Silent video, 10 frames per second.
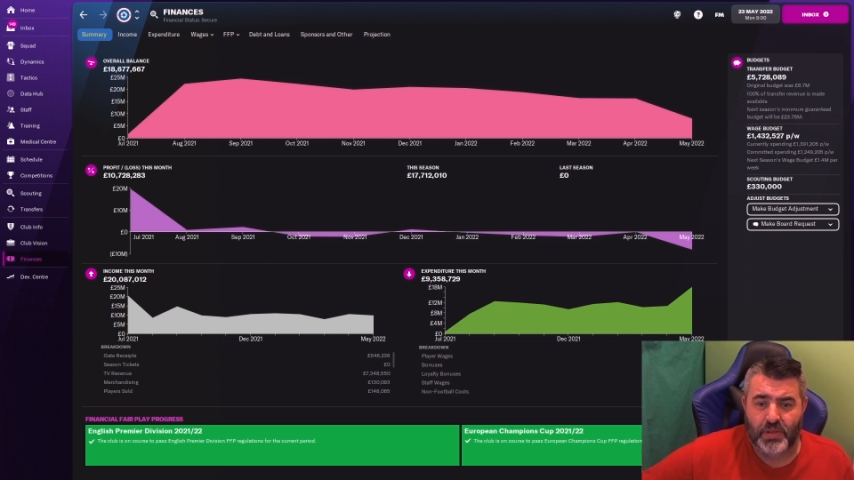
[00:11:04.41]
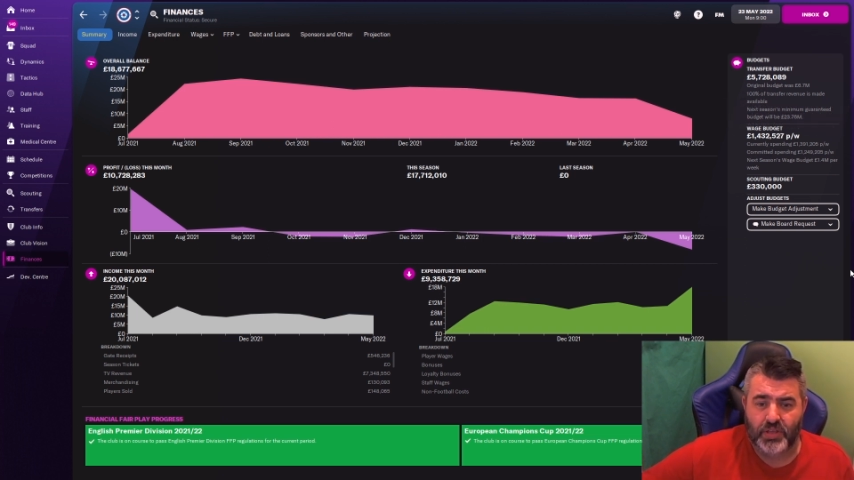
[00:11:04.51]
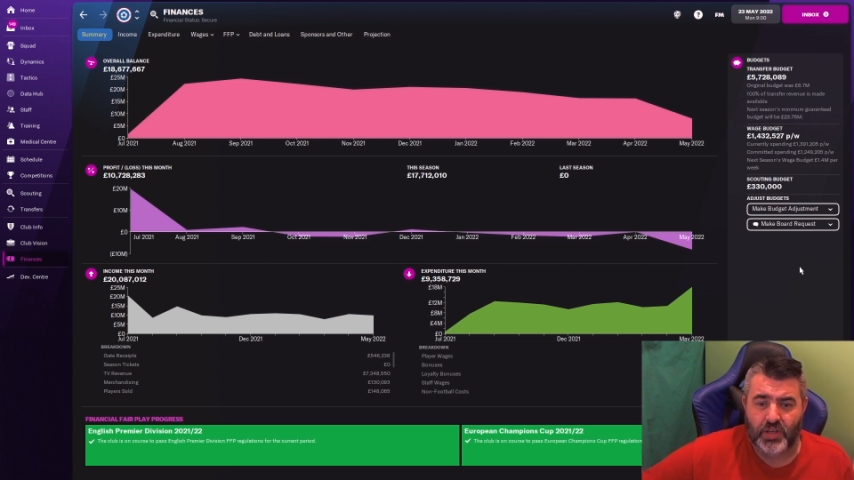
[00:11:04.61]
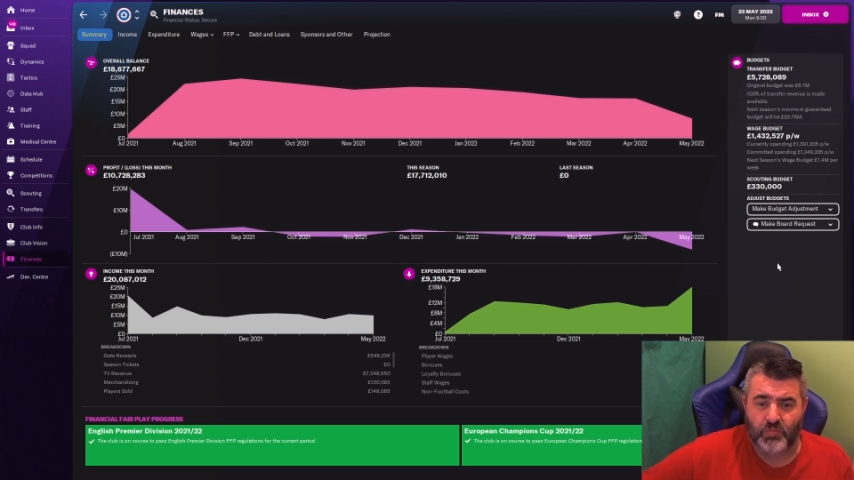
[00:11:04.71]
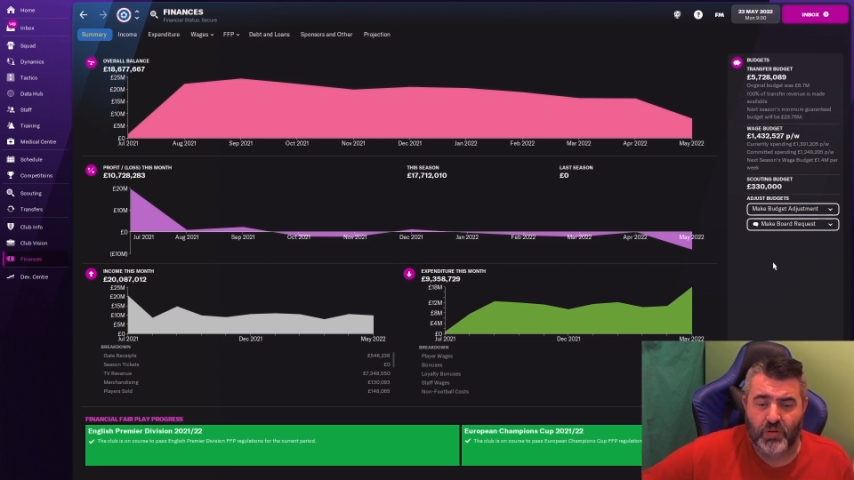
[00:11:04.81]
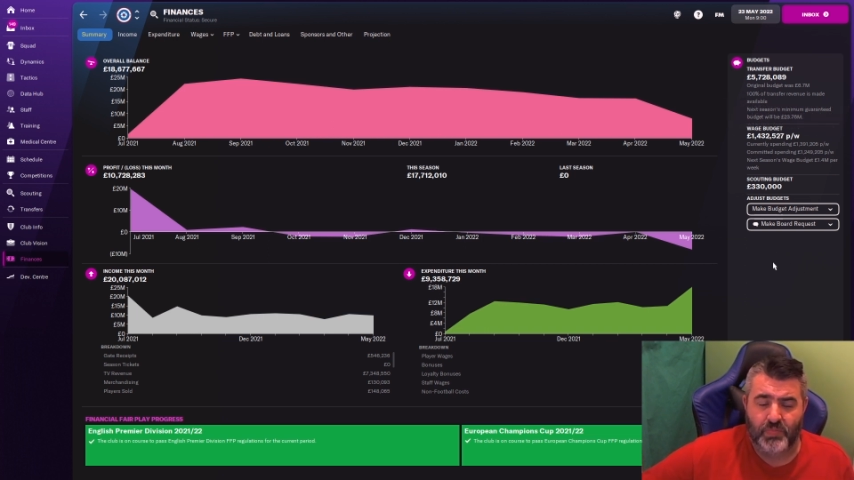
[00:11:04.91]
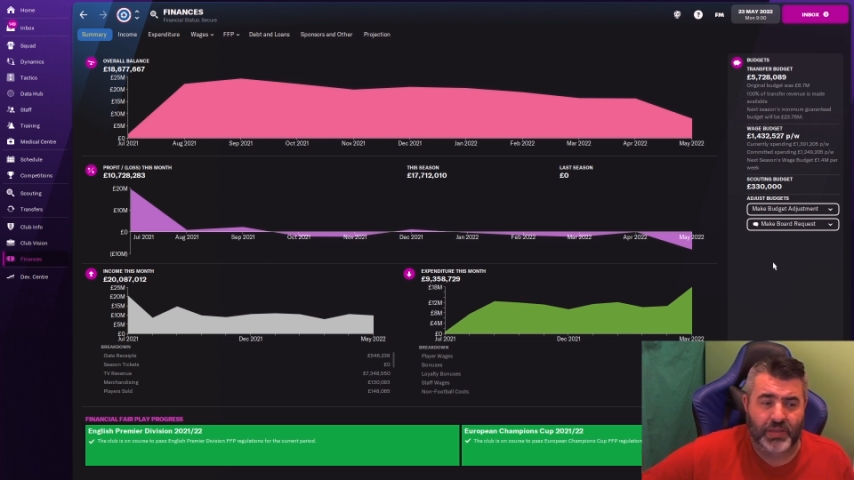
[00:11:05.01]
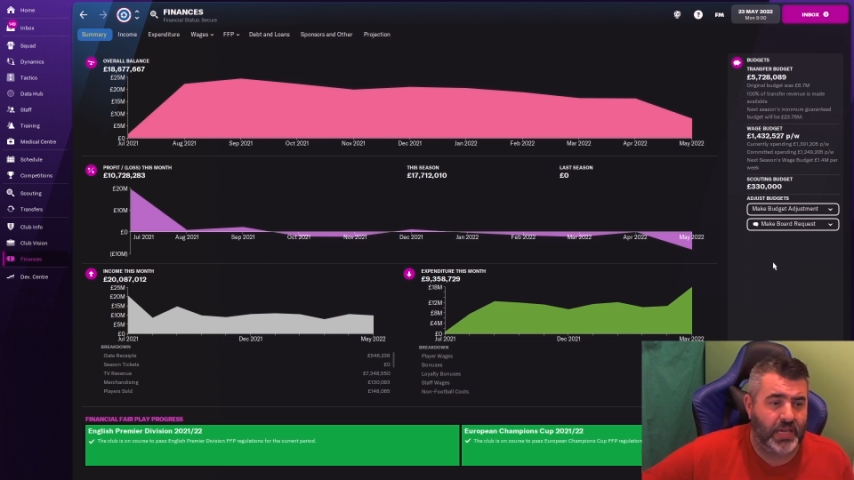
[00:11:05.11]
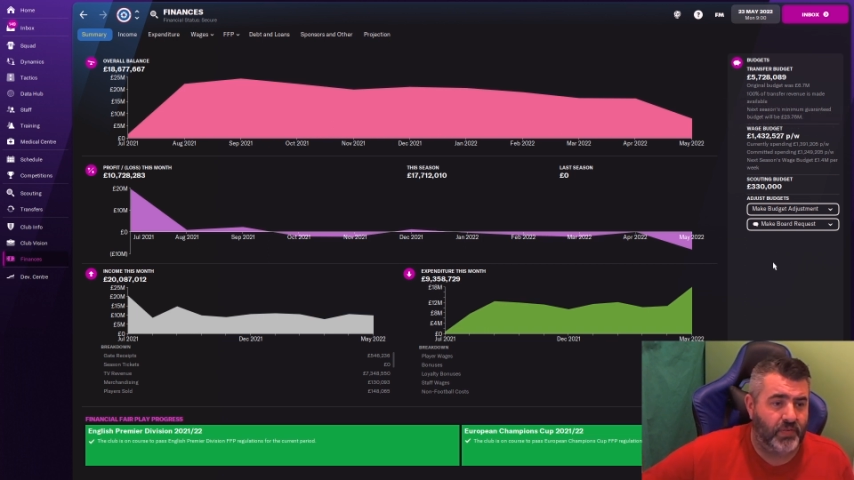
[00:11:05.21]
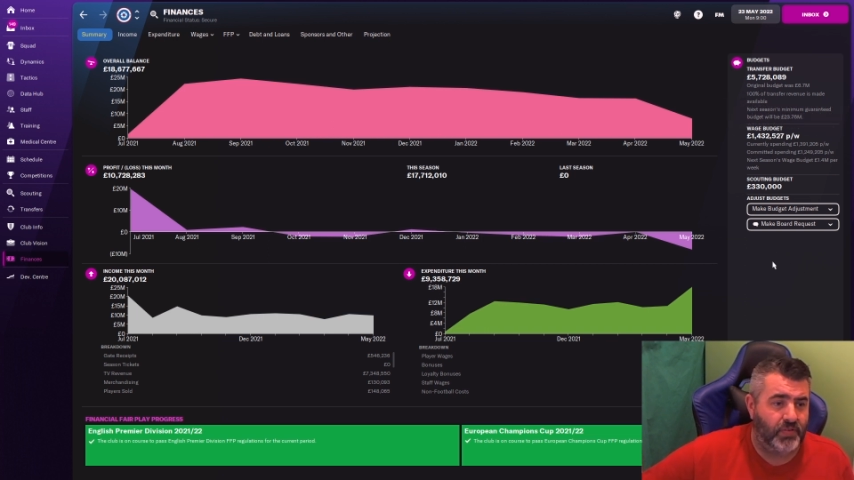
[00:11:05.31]
million we've
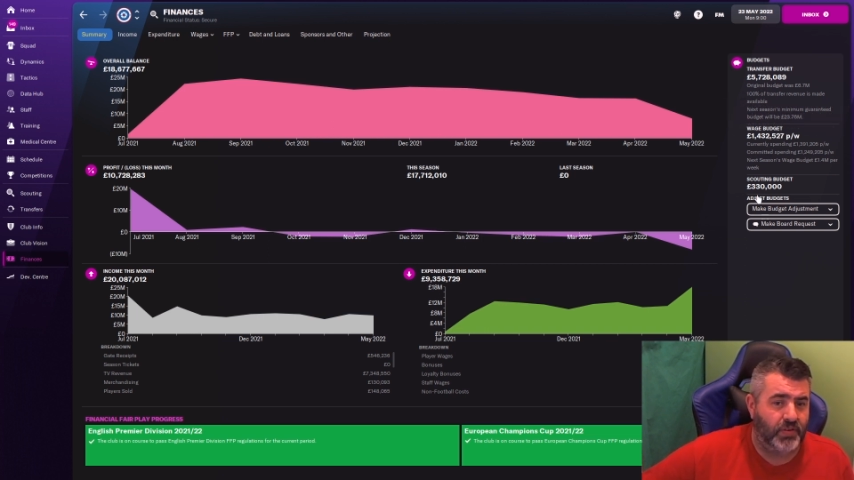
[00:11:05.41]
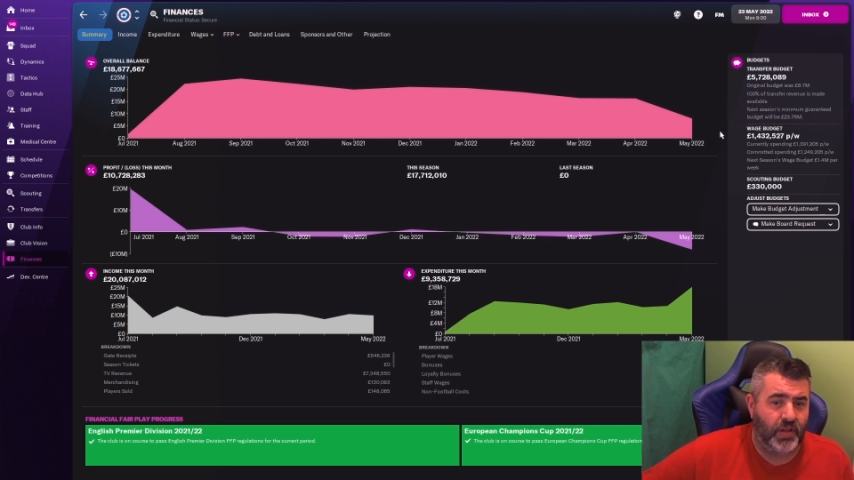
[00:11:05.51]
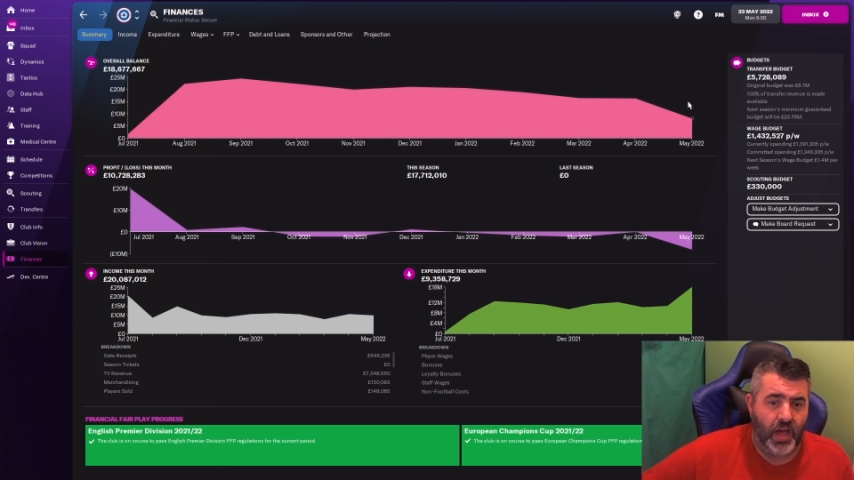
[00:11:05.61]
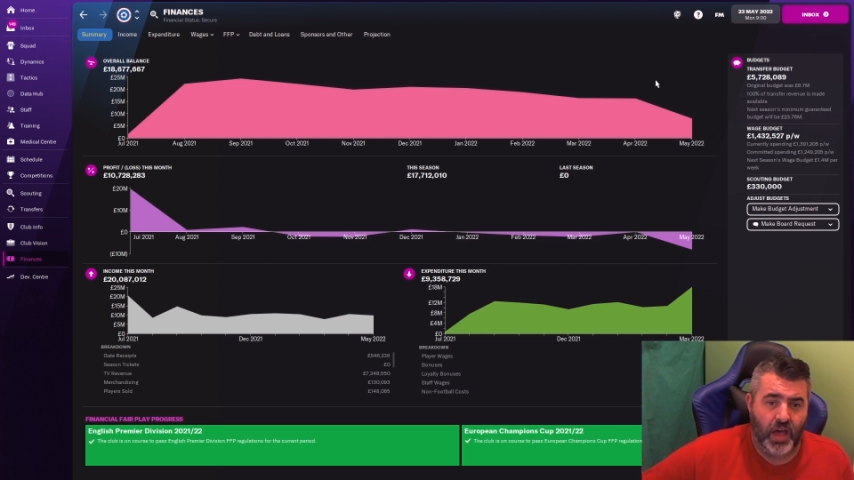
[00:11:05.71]
been given,